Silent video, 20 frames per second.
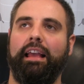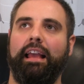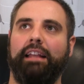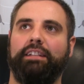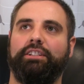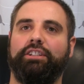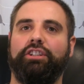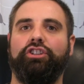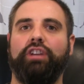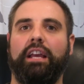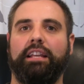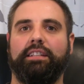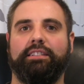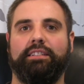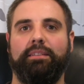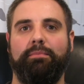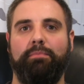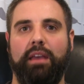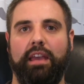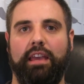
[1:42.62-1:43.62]
it
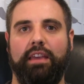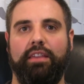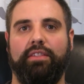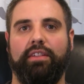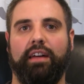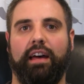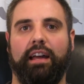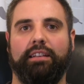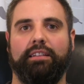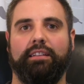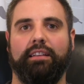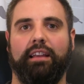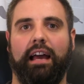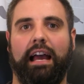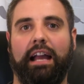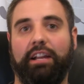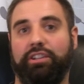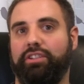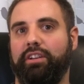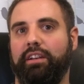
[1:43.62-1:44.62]
suggests to me that
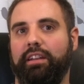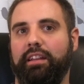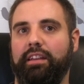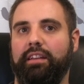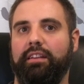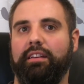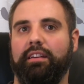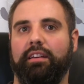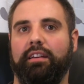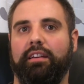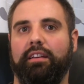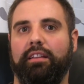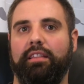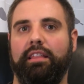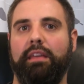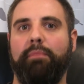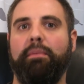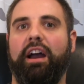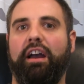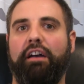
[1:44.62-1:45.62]
actually
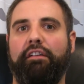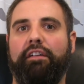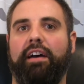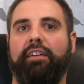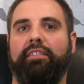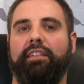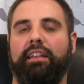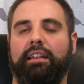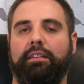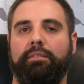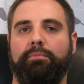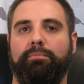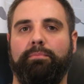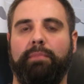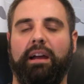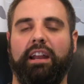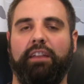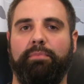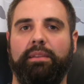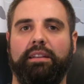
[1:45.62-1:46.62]
they might
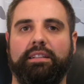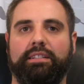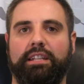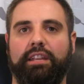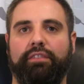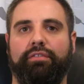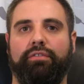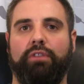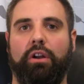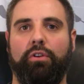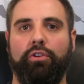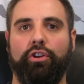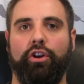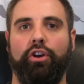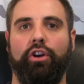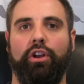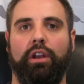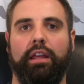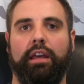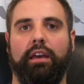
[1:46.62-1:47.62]
have been sniffing around
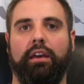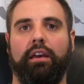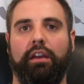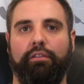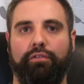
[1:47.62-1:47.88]
earlier.